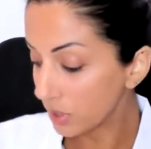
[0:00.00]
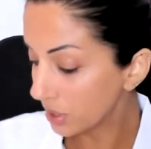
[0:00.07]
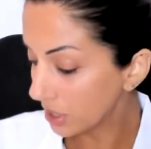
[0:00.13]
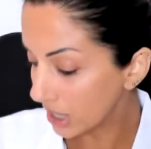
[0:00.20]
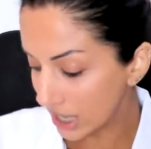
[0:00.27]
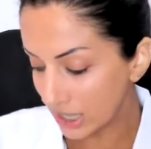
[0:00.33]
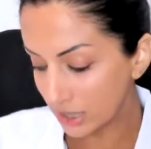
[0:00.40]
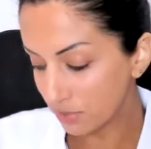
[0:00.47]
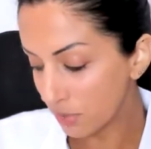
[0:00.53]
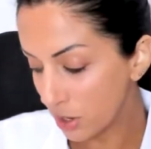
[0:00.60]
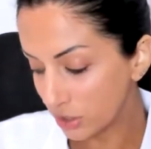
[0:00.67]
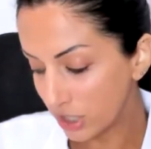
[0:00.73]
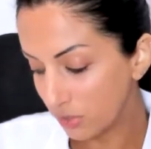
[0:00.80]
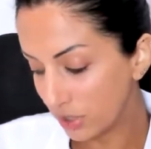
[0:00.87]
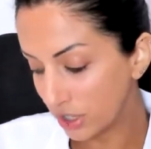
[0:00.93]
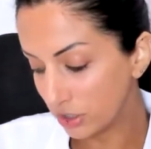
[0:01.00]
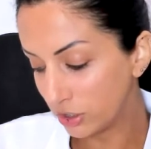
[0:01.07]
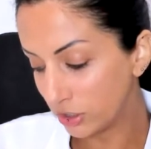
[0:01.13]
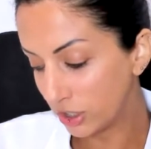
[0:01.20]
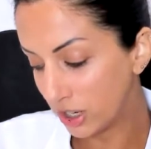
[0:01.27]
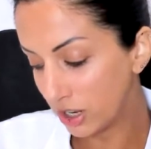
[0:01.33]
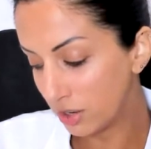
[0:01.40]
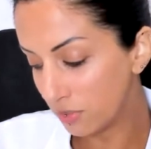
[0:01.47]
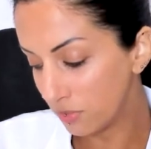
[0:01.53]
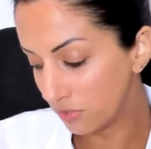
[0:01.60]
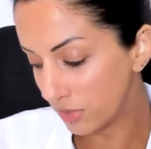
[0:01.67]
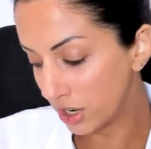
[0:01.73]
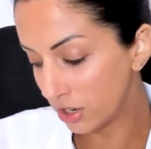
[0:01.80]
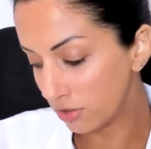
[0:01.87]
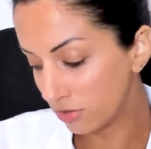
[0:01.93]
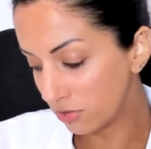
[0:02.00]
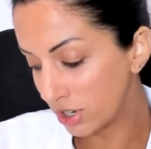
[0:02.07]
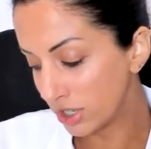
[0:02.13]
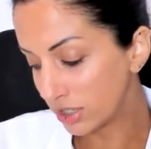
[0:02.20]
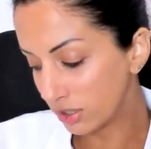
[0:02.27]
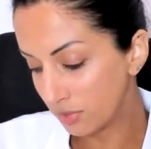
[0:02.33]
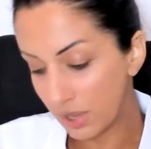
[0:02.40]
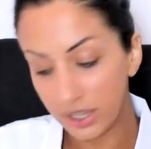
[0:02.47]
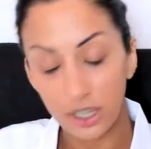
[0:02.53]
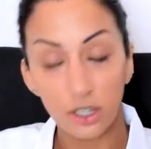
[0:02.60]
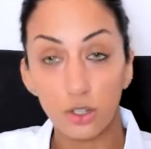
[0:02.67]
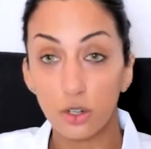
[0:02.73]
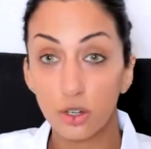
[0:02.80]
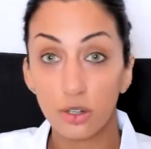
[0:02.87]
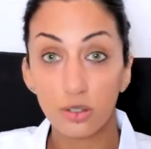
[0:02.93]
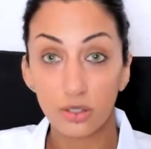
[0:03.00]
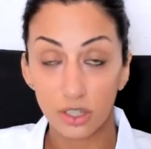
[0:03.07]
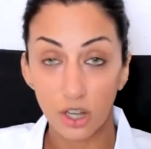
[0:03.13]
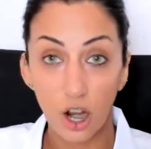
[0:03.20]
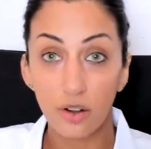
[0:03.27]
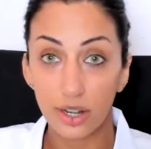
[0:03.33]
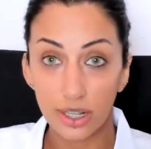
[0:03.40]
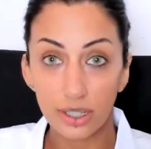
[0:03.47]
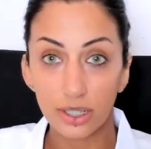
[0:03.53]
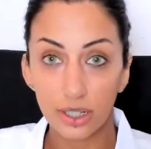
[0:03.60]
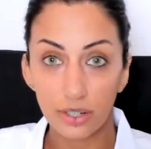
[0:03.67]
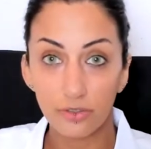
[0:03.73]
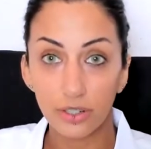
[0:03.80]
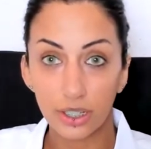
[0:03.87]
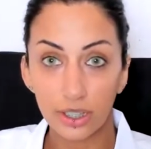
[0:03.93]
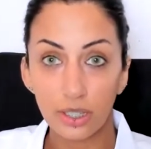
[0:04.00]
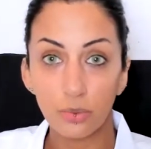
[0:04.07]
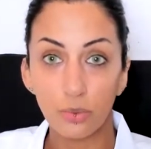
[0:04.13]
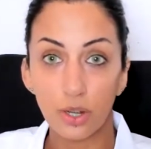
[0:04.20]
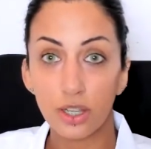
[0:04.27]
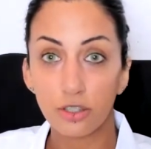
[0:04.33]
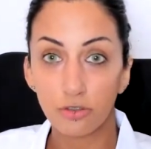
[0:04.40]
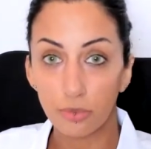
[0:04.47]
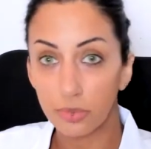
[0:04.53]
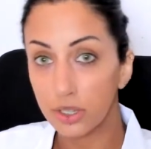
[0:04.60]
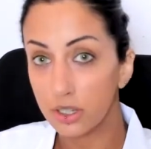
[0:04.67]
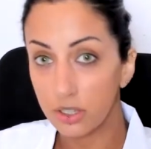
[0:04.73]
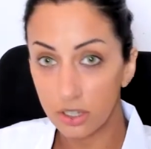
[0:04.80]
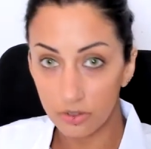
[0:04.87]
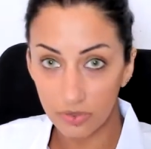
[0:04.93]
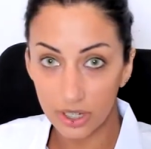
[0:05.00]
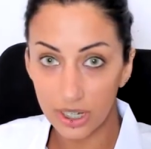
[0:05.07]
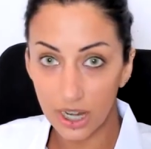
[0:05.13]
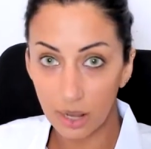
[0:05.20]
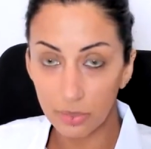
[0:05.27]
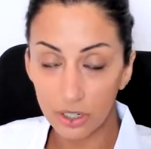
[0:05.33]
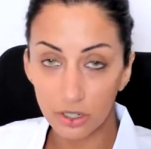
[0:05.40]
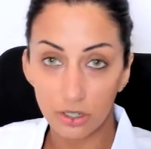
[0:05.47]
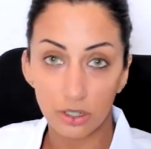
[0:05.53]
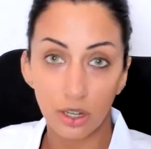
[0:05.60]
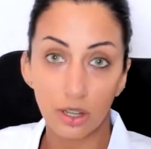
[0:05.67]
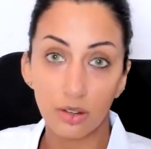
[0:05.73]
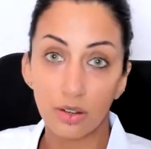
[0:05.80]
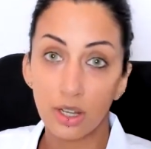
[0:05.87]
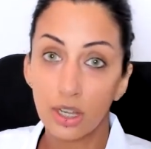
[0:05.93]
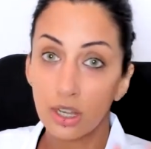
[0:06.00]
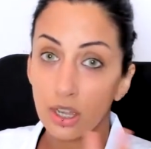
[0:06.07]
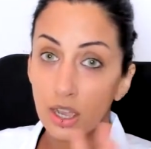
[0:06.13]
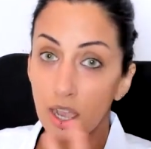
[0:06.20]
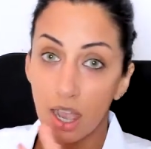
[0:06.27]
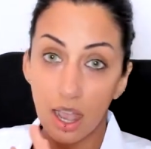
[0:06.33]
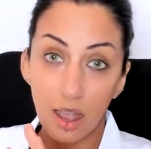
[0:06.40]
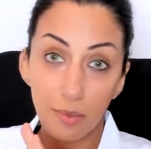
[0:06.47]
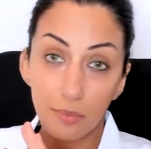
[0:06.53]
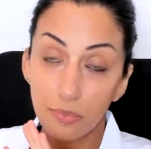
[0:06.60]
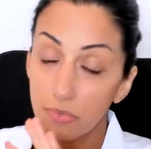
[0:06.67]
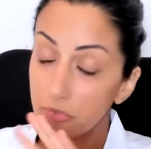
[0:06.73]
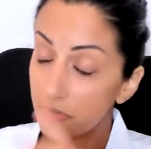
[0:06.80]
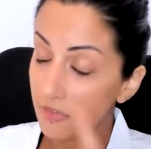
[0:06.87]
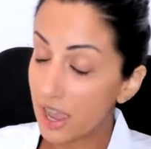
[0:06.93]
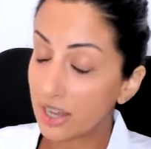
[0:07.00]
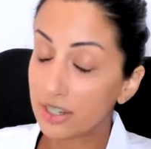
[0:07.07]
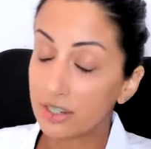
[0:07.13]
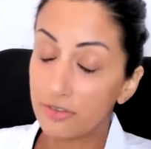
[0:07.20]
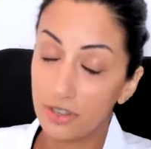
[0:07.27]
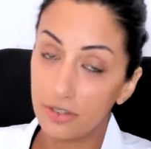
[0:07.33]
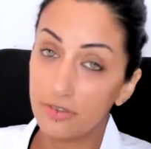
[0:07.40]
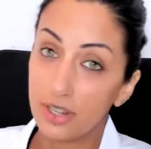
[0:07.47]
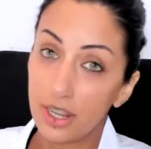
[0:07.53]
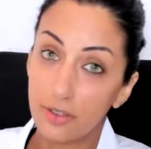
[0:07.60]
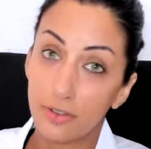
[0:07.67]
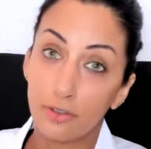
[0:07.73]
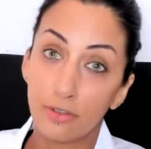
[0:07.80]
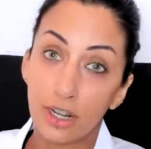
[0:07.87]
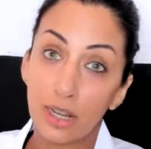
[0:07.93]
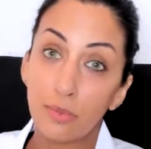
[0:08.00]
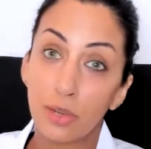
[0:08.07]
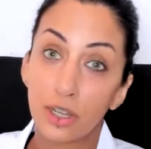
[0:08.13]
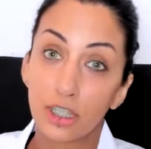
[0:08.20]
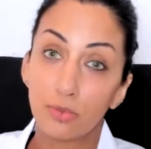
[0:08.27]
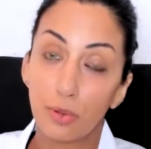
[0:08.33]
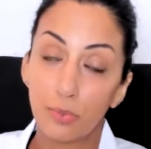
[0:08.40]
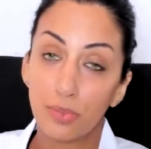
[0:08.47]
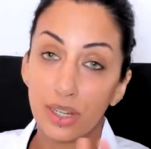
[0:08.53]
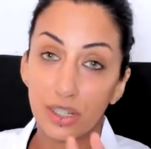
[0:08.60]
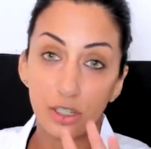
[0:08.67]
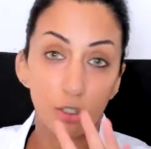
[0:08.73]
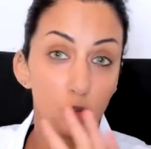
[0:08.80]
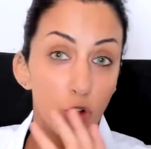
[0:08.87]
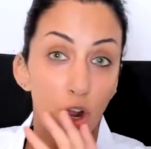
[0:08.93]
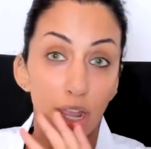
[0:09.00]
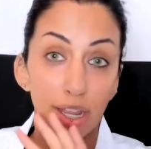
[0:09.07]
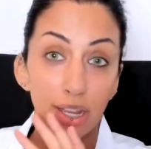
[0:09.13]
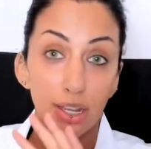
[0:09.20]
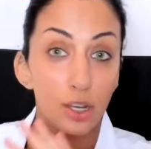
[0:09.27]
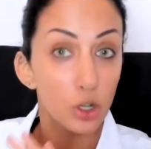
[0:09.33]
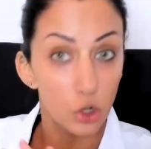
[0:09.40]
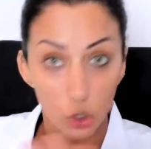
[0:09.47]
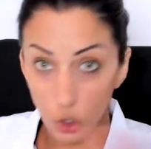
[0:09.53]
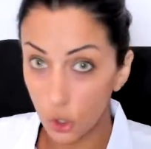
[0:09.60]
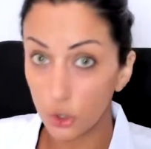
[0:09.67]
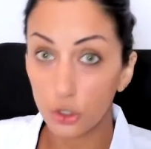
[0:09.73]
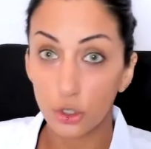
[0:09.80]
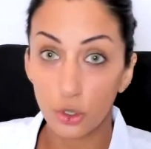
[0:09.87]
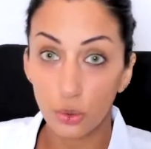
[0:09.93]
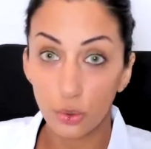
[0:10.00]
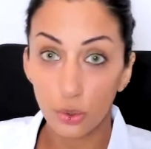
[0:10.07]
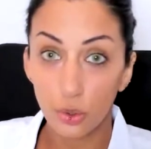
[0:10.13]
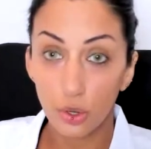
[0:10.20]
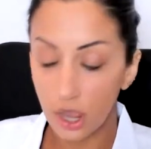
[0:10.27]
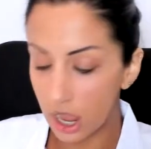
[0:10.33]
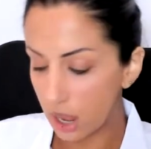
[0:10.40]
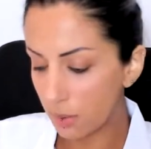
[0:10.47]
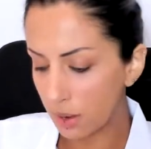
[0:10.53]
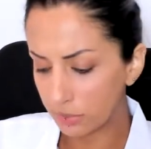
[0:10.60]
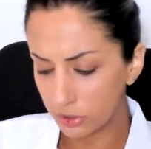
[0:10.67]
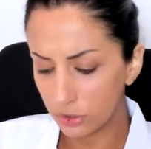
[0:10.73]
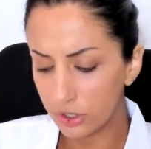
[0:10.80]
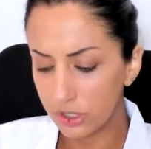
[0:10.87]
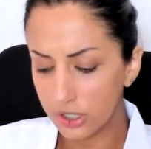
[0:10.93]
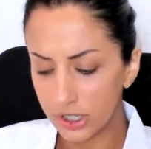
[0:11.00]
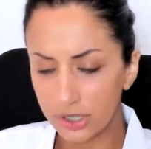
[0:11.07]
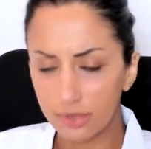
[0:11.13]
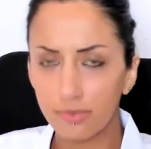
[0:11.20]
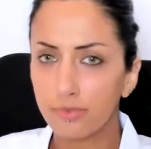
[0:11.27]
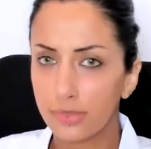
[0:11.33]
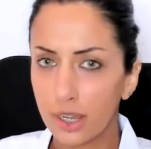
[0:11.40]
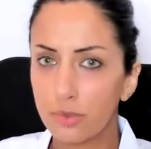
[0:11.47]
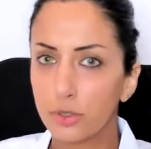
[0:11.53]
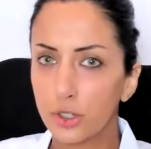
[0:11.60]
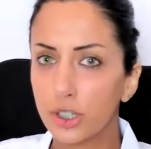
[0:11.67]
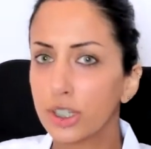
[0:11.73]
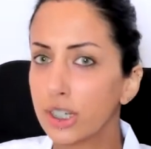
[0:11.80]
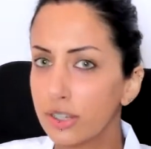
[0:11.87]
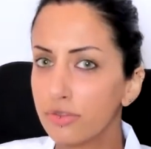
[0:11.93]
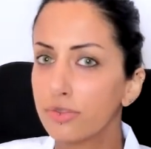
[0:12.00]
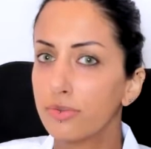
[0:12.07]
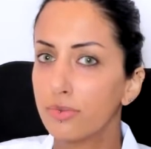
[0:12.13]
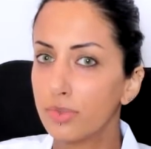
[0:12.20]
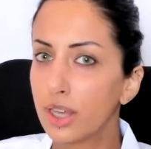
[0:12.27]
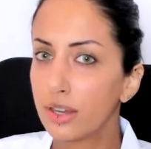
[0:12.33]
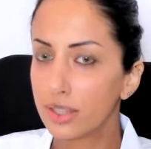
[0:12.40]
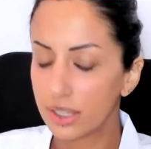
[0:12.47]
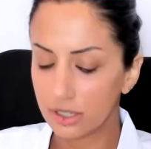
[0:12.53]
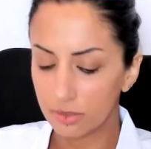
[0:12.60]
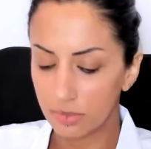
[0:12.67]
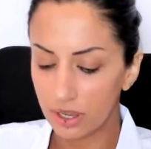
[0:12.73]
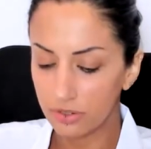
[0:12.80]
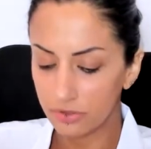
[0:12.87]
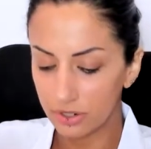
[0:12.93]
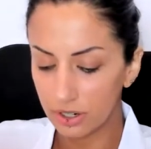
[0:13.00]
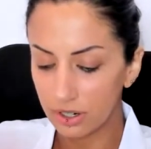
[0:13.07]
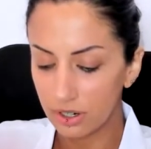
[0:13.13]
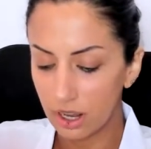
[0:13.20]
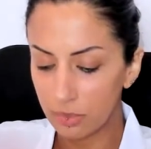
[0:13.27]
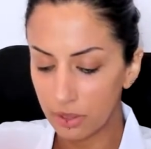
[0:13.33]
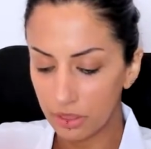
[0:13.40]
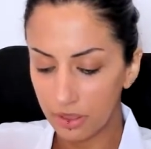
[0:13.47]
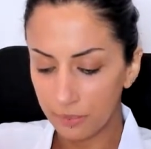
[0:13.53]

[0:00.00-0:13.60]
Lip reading: It's mostly because you're going to risk making your scarring significantly worse from the UV damage, so factor 50 if you really must, but please just try not to. I'm sure you can live without that sunbed for a month.